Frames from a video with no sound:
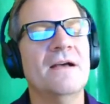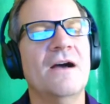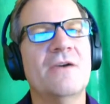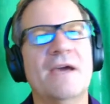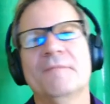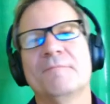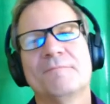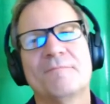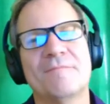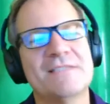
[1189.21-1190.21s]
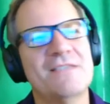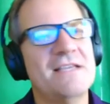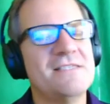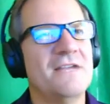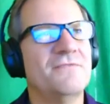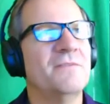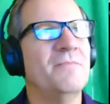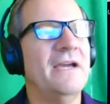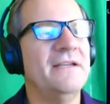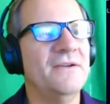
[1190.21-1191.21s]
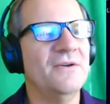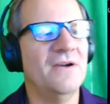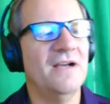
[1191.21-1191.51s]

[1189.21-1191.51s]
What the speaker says: Okay, so that's enough for Baidu.